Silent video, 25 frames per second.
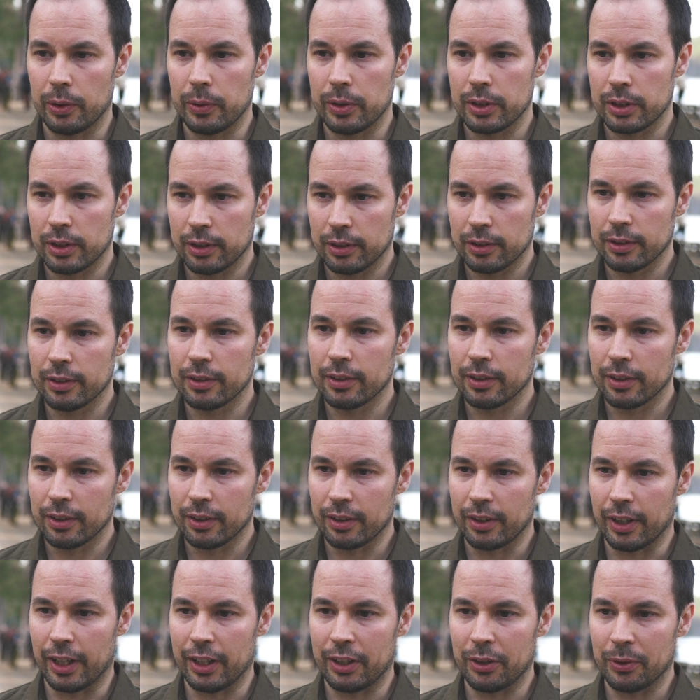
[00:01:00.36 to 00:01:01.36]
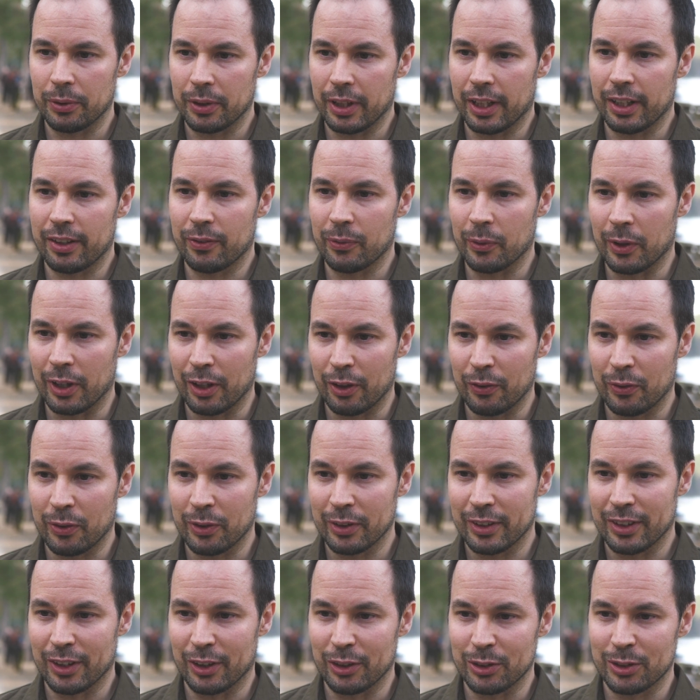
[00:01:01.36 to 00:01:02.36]
it's great to take one of
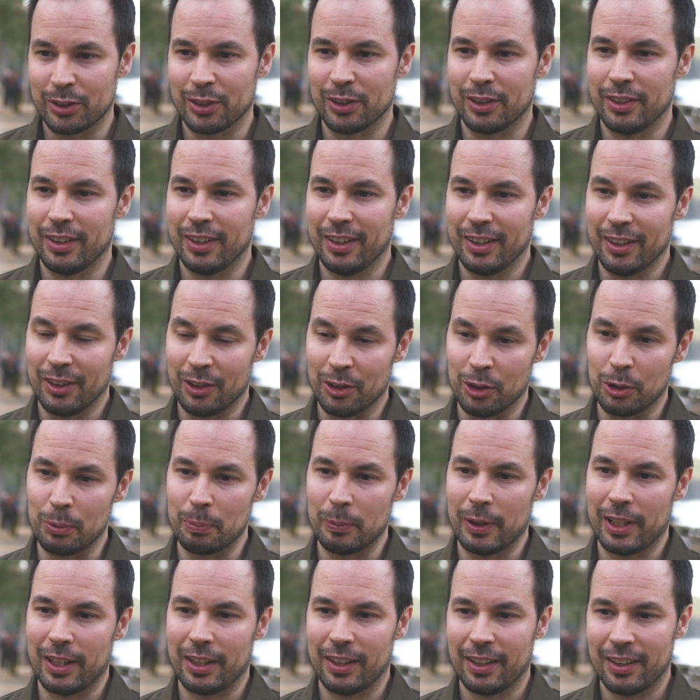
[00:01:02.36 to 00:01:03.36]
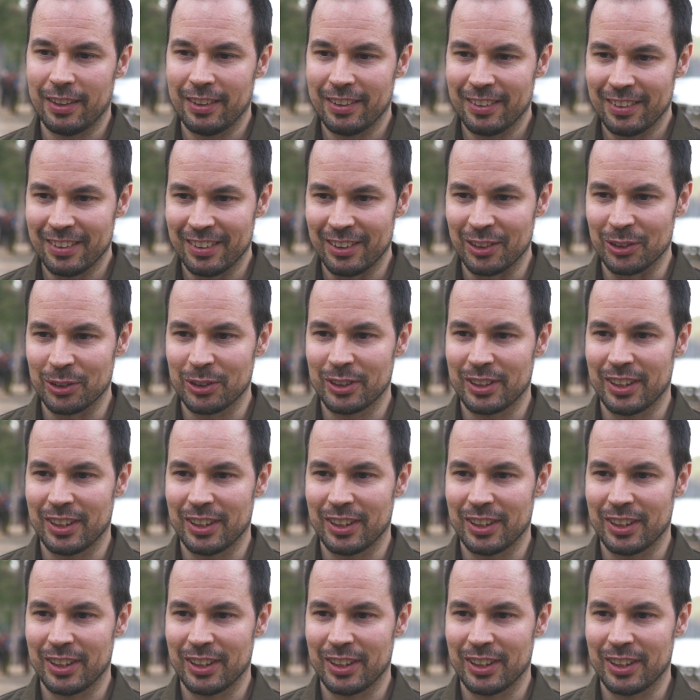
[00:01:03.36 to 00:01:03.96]
those home and use